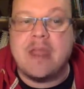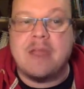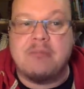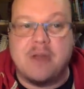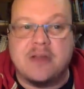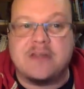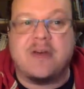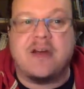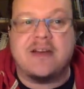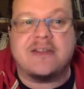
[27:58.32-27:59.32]
Most
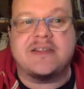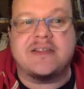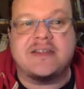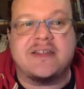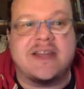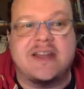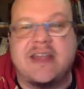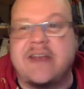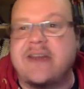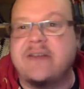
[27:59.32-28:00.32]
viruses just get in
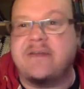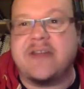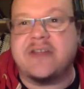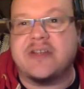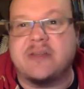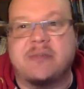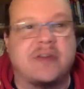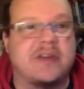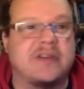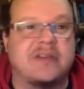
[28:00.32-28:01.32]
there and infect your
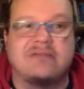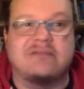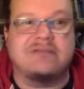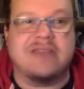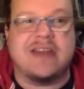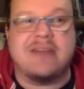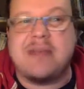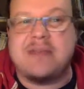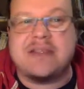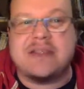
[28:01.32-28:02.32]
computer and,
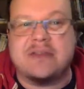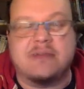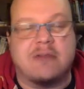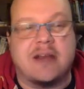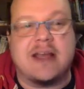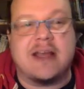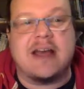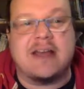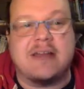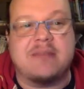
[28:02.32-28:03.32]
maybe steal some credit
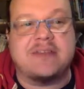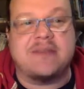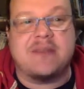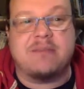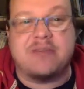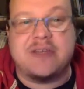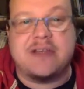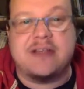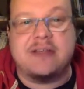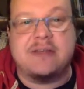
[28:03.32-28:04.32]
card numbers if they're particularly